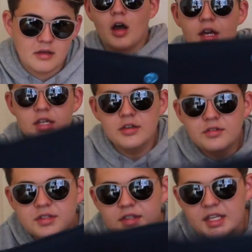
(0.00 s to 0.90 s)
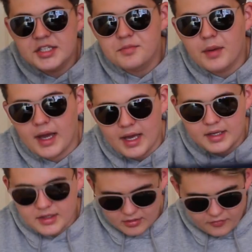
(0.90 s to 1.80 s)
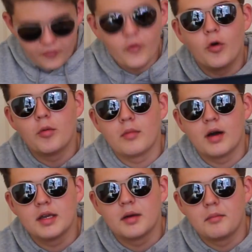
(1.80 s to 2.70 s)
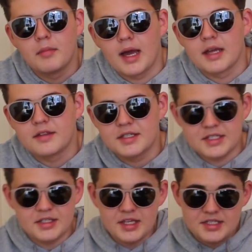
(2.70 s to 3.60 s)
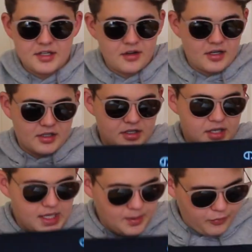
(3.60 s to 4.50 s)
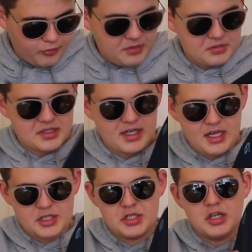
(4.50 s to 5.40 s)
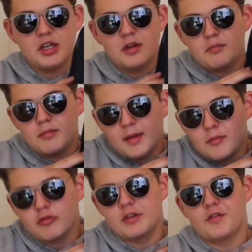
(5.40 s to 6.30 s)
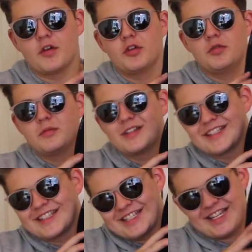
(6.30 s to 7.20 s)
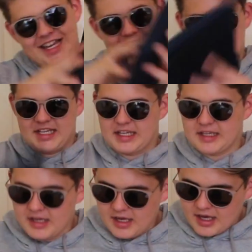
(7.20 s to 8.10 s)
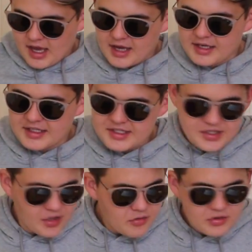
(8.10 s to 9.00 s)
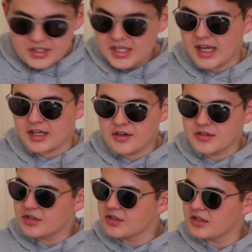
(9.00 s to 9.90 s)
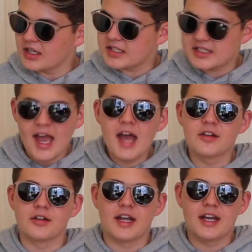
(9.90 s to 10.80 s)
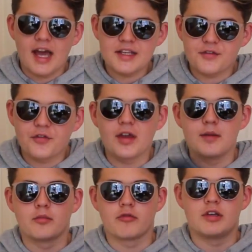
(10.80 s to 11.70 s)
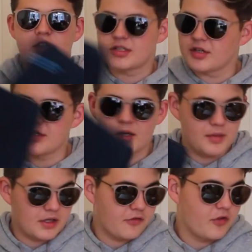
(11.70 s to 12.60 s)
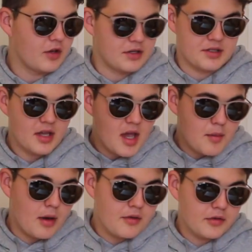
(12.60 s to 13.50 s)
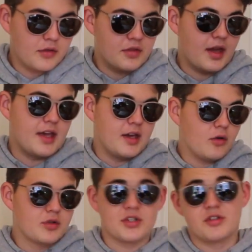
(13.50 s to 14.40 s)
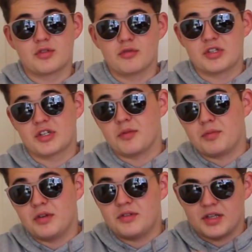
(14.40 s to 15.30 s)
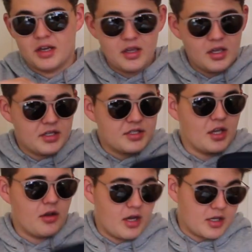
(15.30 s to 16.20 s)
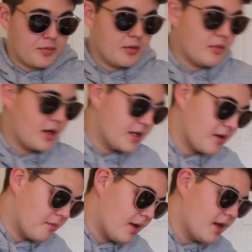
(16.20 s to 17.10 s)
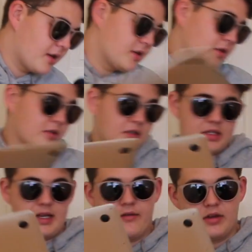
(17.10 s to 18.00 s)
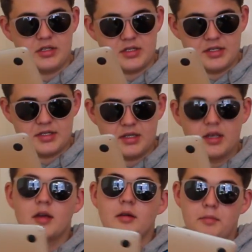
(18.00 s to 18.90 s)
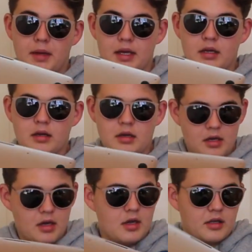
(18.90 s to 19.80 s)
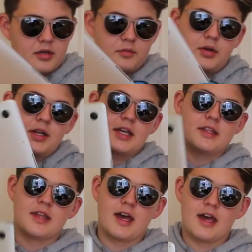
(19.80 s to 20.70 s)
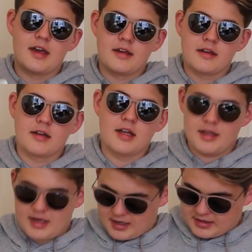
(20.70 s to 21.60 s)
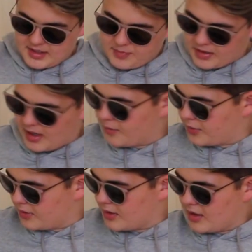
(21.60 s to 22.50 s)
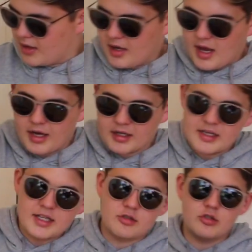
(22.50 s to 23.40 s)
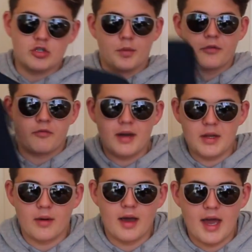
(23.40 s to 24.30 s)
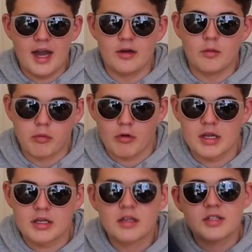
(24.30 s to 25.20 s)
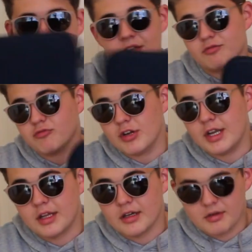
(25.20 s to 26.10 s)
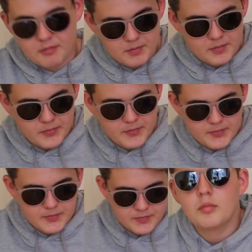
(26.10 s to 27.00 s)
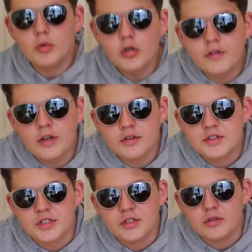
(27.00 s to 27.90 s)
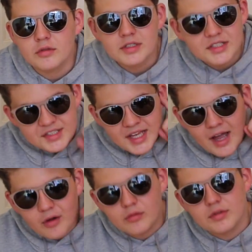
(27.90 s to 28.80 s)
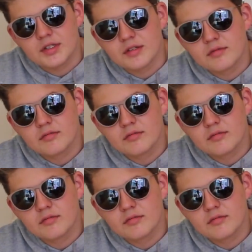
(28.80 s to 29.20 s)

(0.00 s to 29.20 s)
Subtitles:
I use this bag for my Mac. It's got like a neoprene / memory foam casing, and it is so sick because you can like stand on it and it has a foot imprint and it shows you how big your foot is. But other than that, it also stores your computer. So I can put my Mac that's 11 inches big, can put it in there like that, zip it up, and I can literally drop it from anywhere and it will break. So that's really good. Moving on to sound.